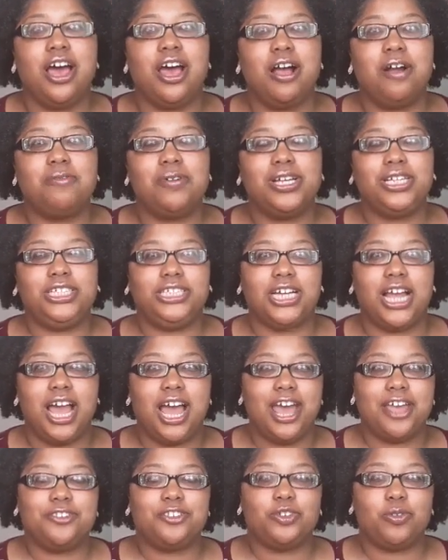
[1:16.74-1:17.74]
uh, with
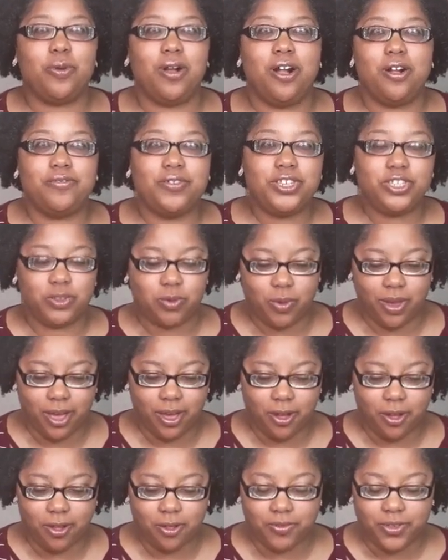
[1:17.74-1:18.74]
John 12 and
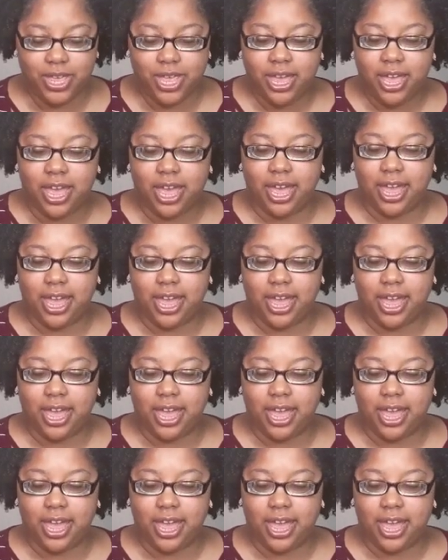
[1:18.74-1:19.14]
12.